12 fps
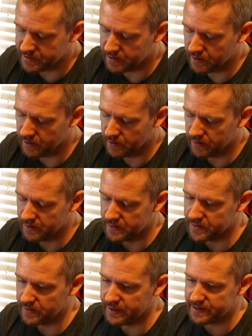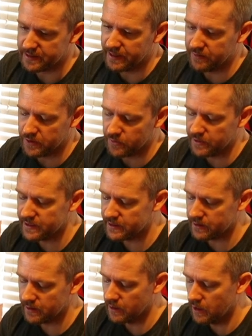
so it doesn't have the twist